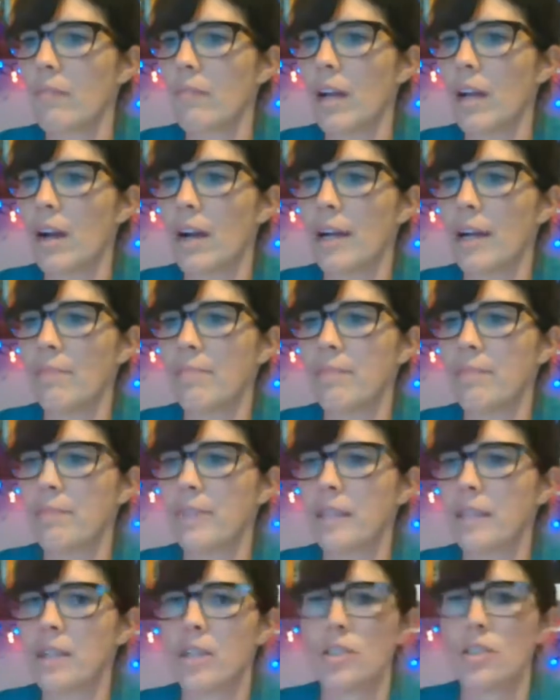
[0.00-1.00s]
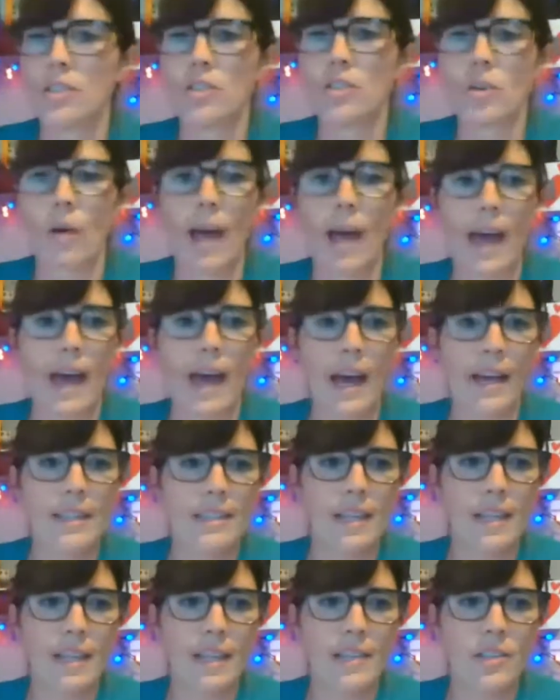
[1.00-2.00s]
All right. So as
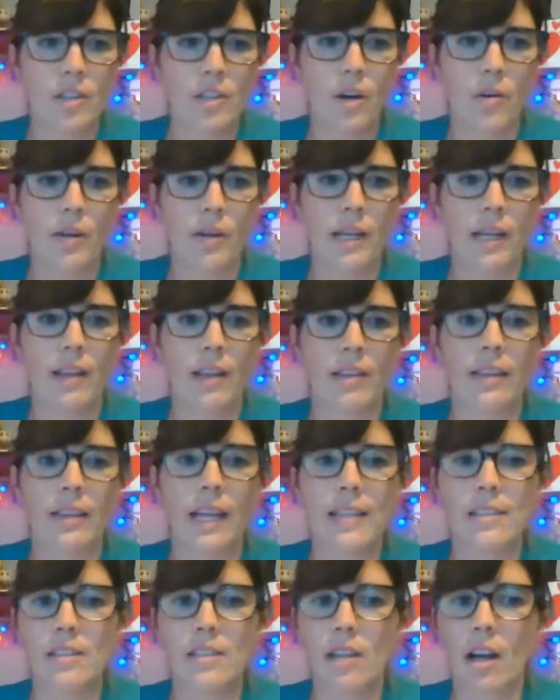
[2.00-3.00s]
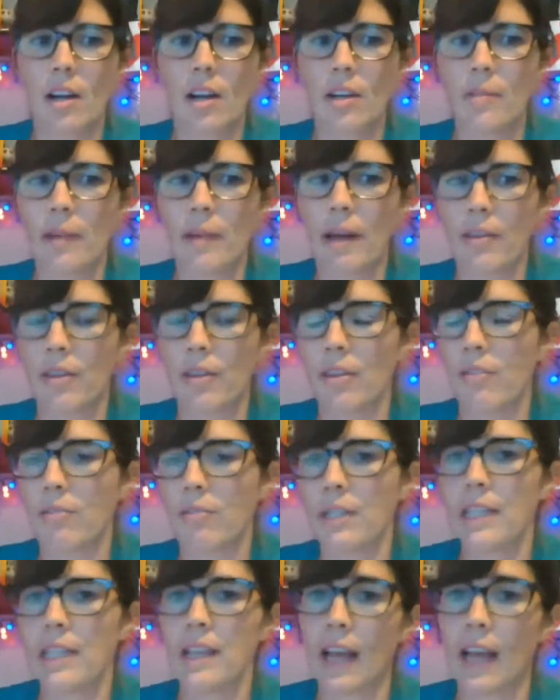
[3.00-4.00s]
that is going, let's talk about the
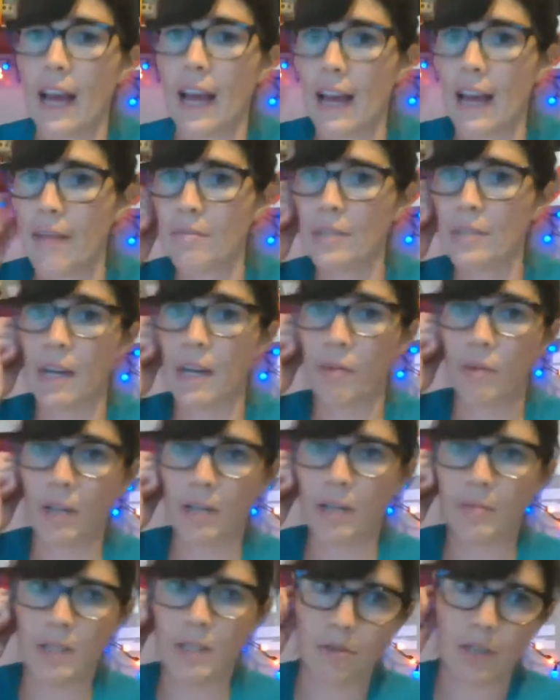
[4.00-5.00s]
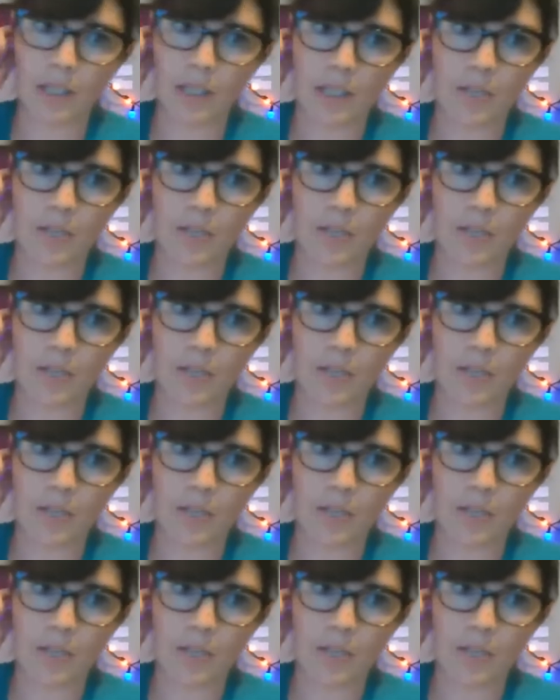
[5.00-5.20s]
3 labs that we're going to be doing this